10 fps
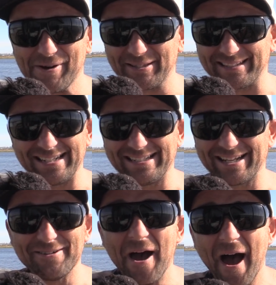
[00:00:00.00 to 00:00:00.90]
What did he
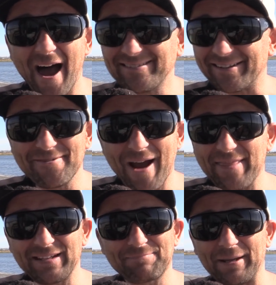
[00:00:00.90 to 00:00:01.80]
do? I don't know where
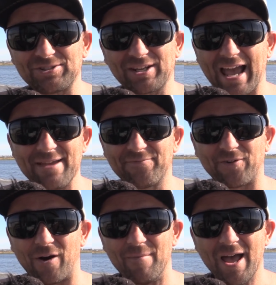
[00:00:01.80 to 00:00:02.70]
this picture came
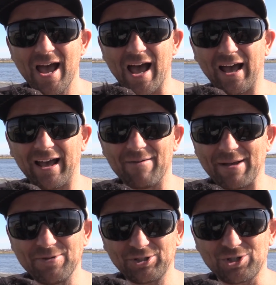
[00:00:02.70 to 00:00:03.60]
from.
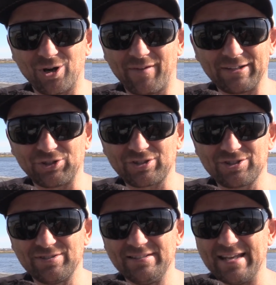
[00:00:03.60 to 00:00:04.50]
I'm not sure if I just
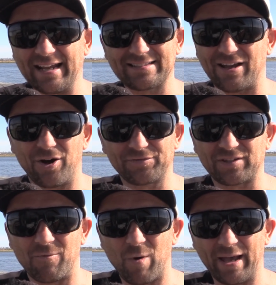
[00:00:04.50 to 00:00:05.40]
nicked it off
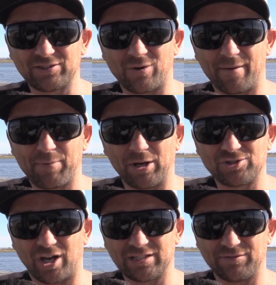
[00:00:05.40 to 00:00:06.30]
somewhere, so I
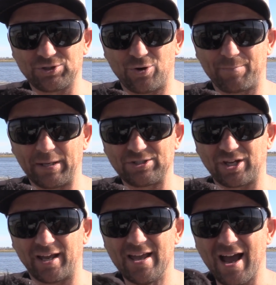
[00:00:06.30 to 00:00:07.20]
apologise if it's your
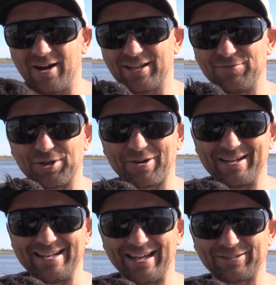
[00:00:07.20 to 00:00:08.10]
picture. I'll give you
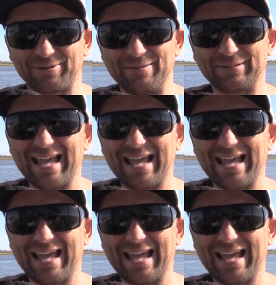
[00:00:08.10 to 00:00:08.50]
credit next week. But